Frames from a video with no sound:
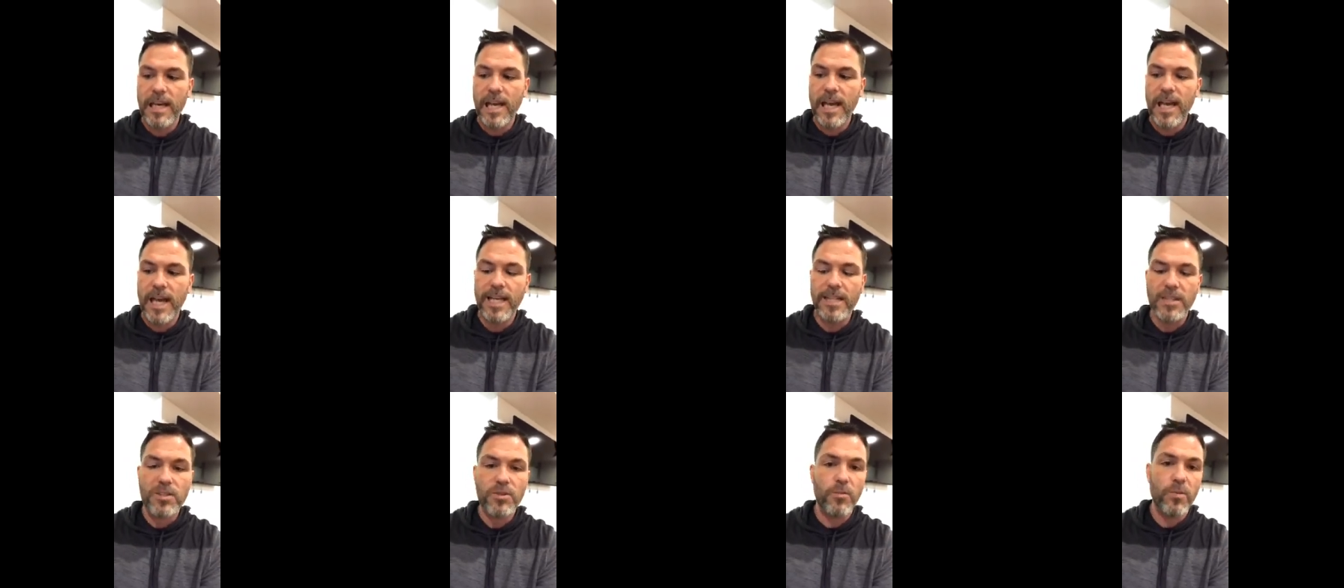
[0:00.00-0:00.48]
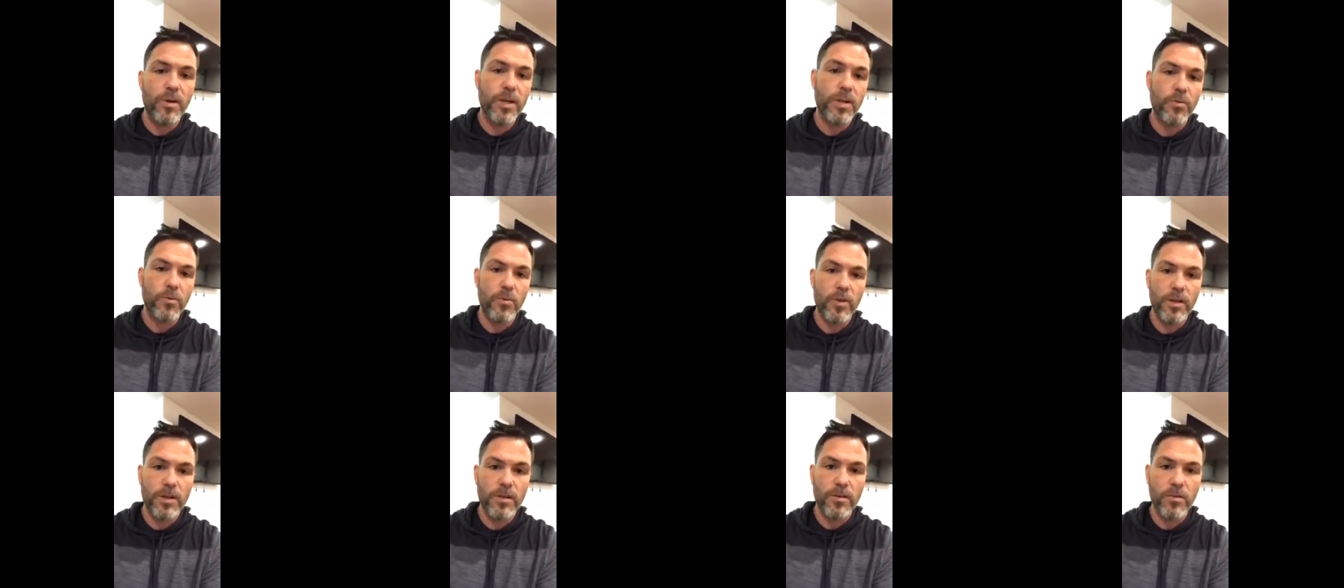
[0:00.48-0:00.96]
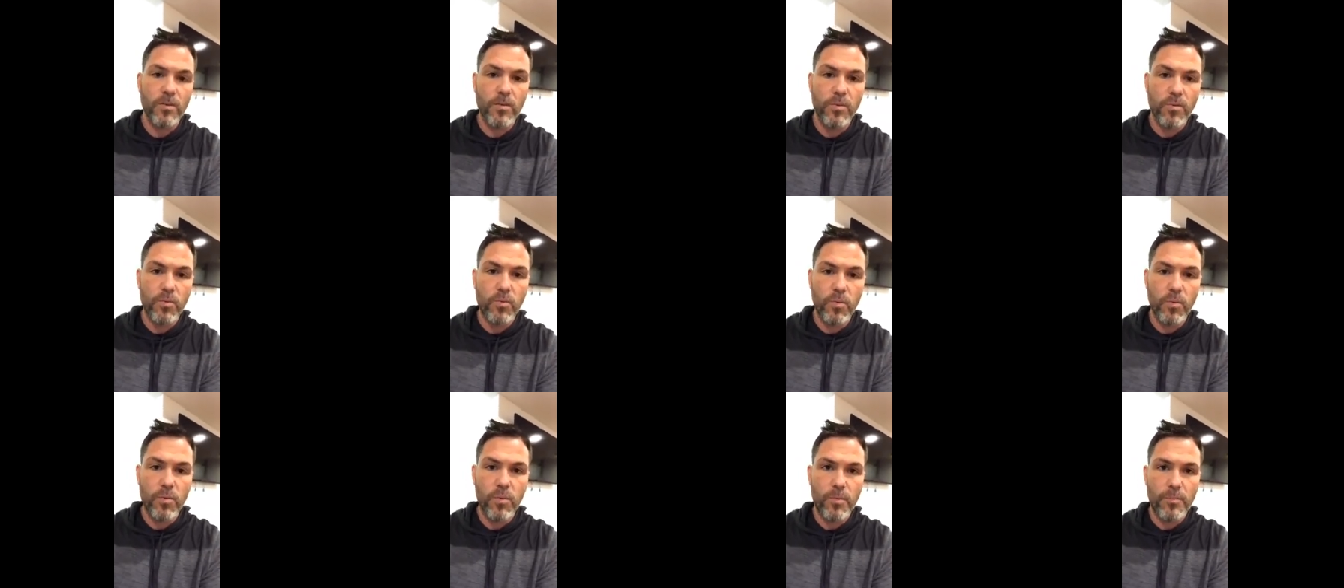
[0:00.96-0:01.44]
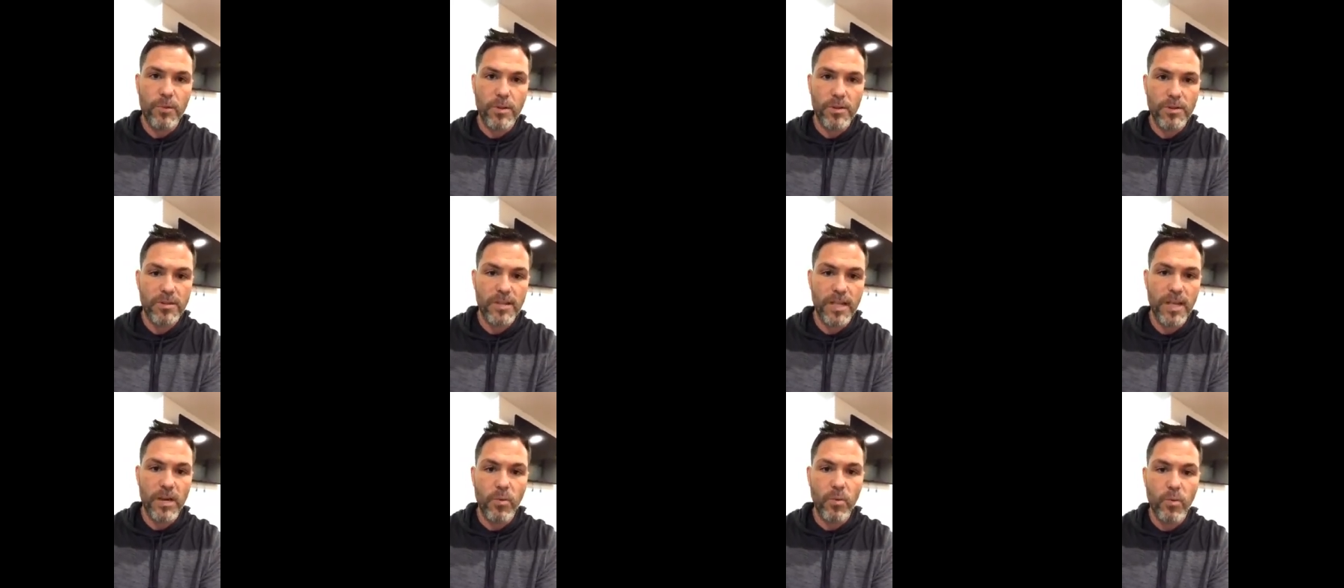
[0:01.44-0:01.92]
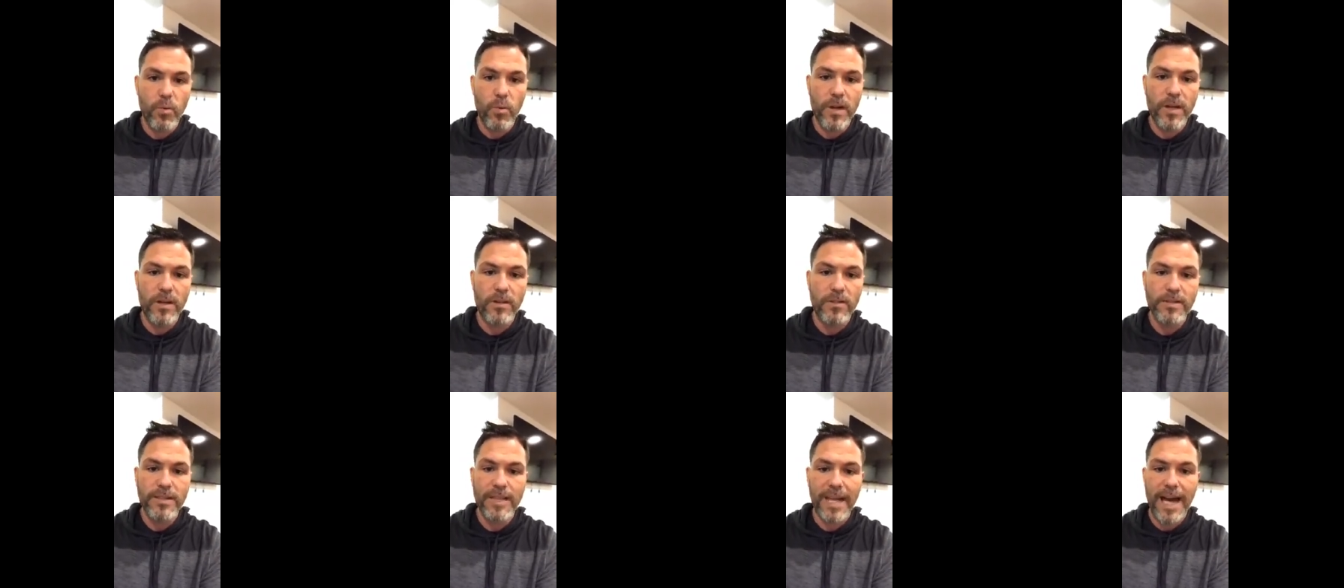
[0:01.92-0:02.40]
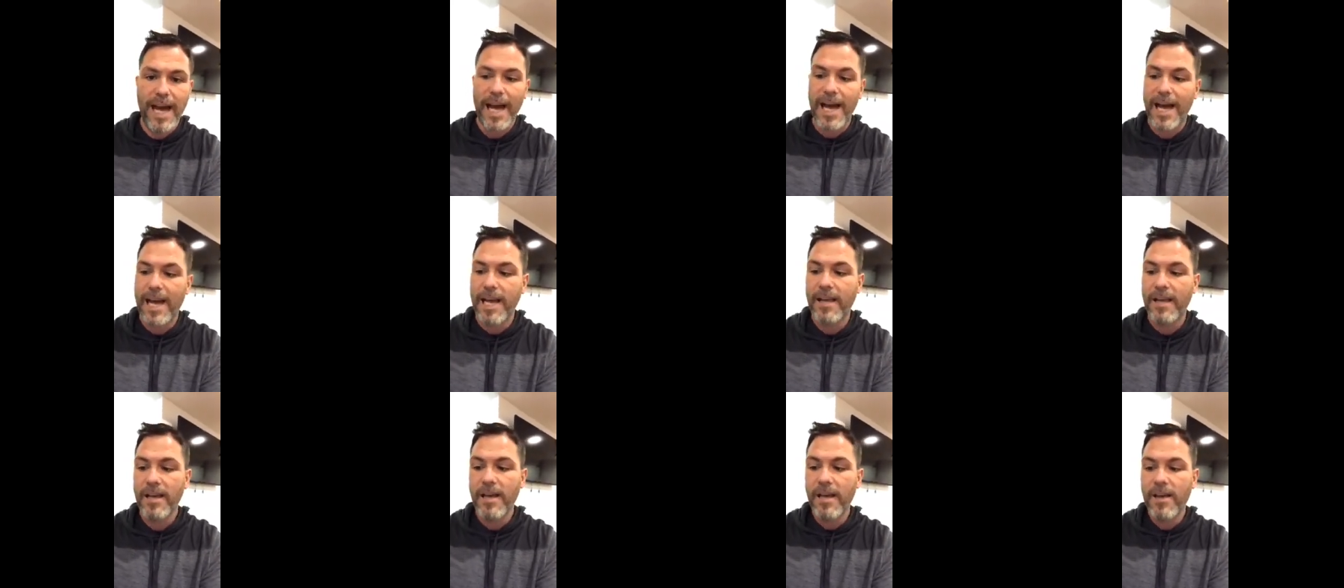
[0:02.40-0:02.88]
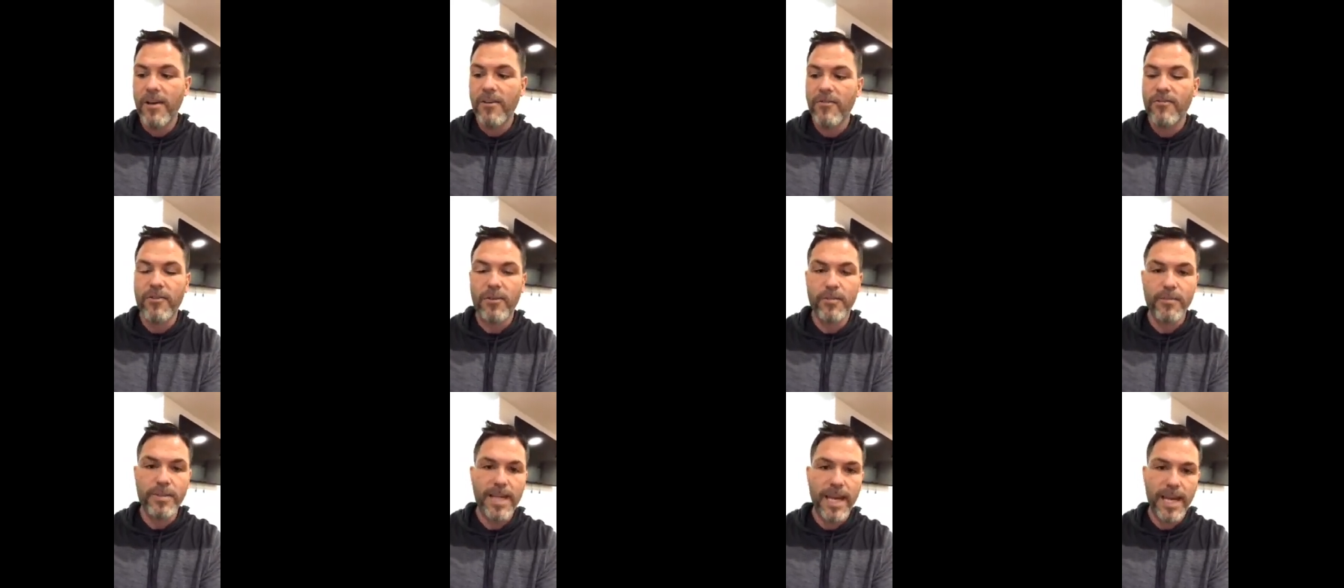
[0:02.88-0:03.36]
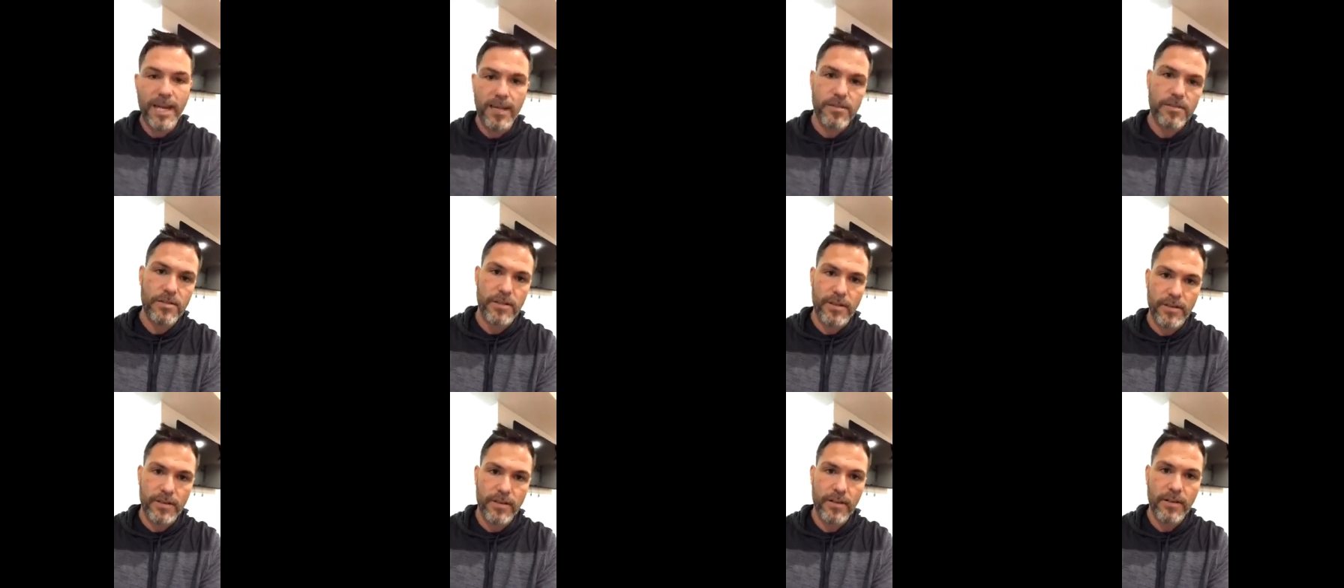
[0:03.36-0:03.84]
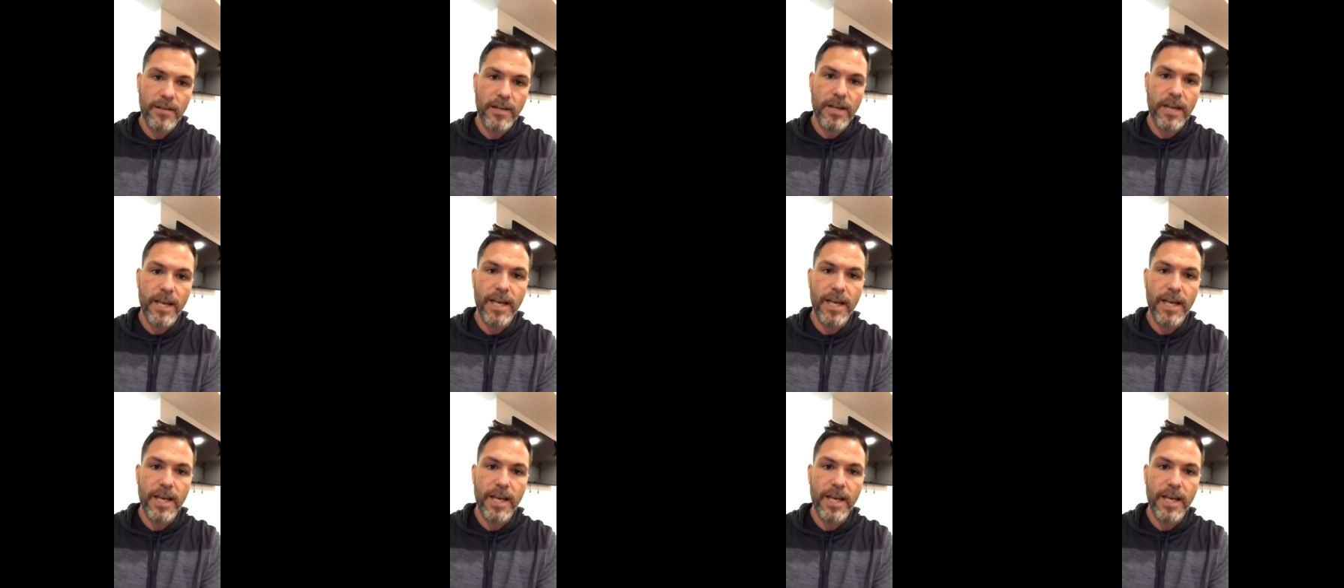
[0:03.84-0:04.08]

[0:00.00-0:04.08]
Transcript: and 21% will die from cancer.